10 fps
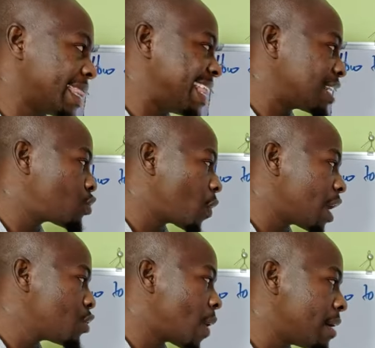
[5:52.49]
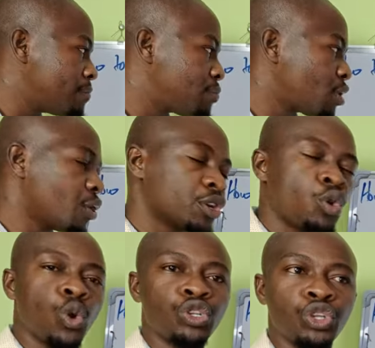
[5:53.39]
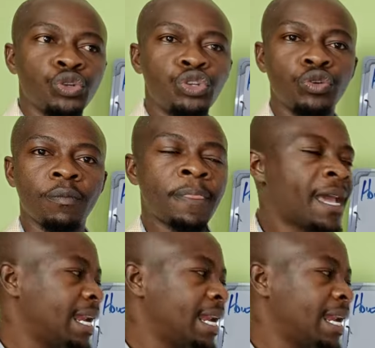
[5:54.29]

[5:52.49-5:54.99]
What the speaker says: That where you are employed, what do you do?